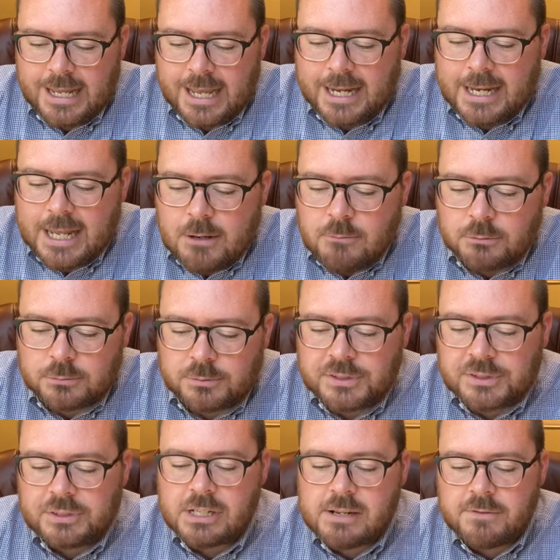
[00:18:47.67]
and he will
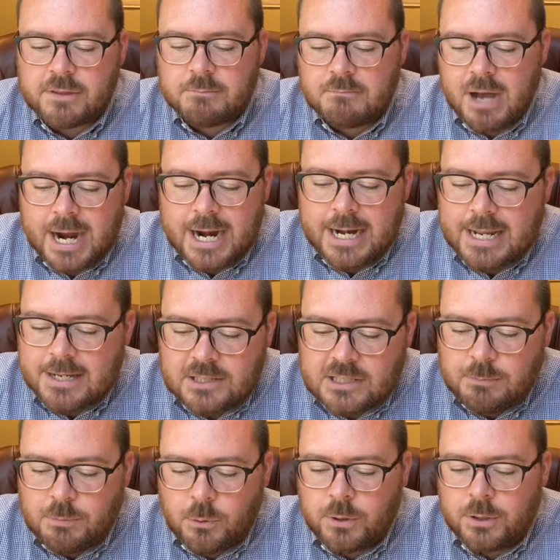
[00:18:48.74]
receive the mightiest
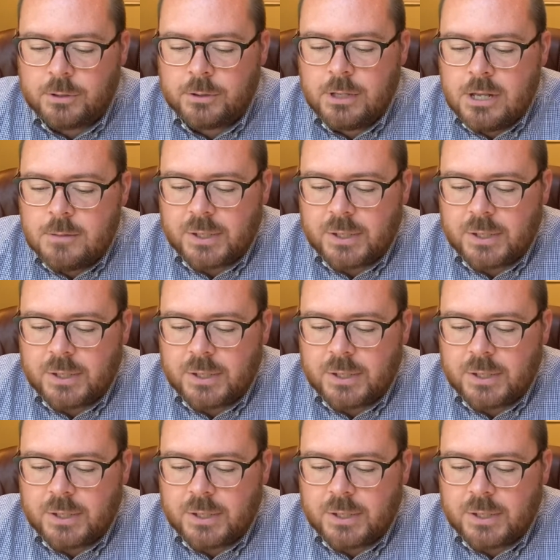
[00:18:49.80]
spoil,